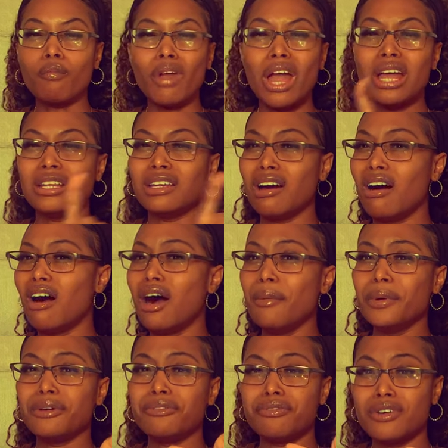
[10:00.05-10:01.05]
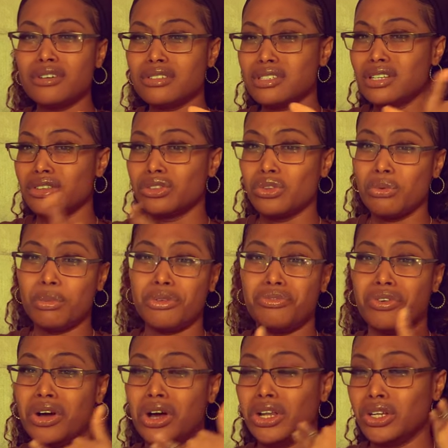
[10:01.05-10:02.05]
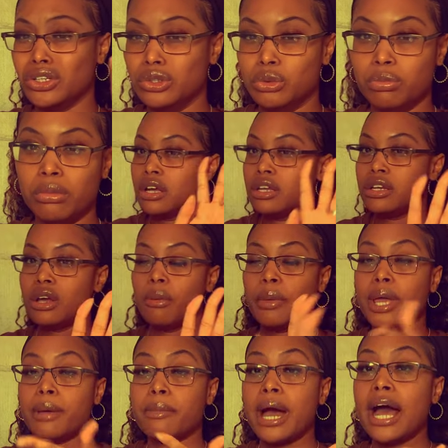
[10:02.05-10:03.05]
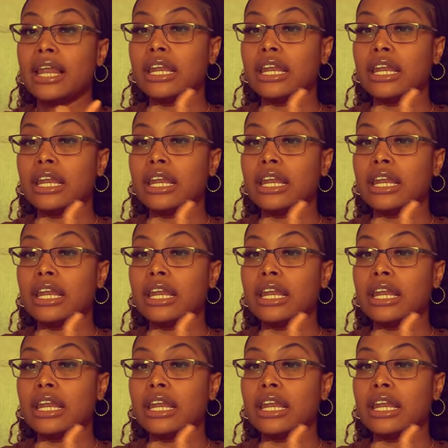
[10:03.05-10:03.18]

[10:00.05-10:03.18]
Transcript: and the almond frosting threw me for a loop. No, ma'am. I